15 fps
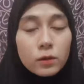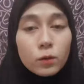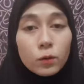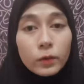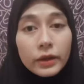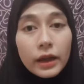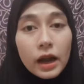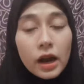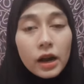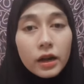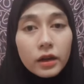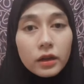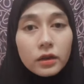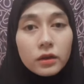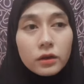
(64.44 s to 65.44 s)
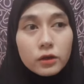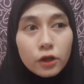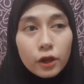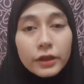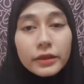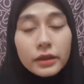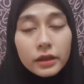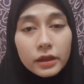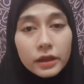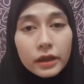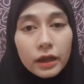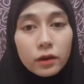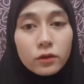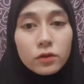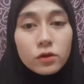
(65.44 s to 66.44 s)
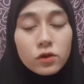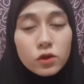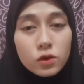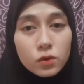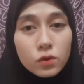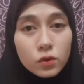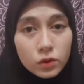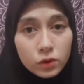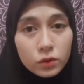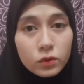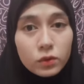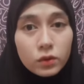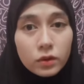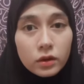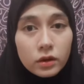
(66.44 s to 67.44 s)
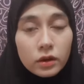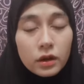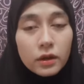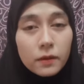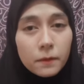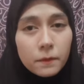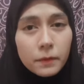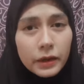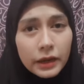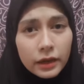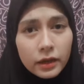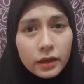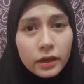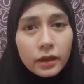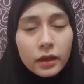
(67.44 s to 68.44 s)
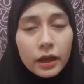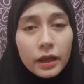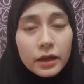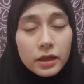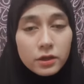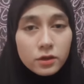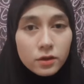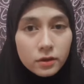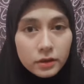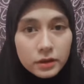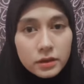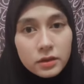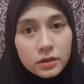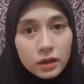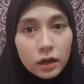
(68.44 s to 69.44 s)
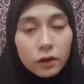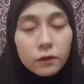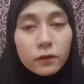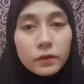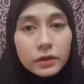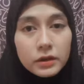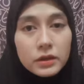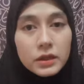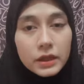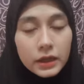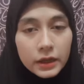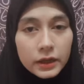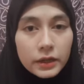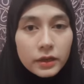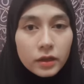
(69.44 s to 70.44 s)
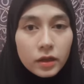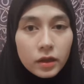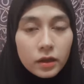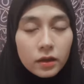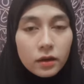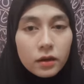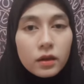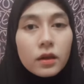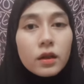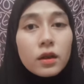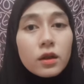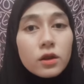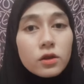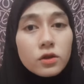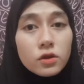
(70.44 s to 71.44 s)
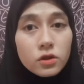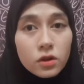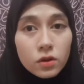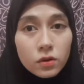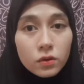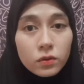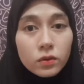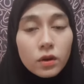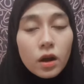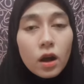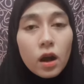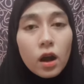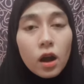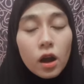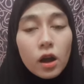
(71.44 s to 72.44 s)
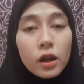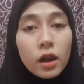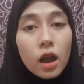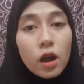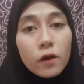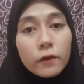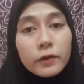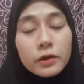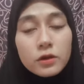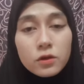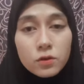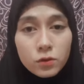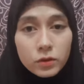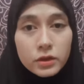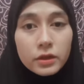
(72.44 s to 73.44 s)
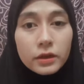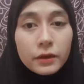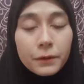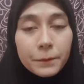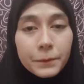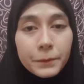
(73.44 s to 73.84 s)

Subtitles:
we are not allowed to cook. Bringing electronic stuff is illegal. So all of the students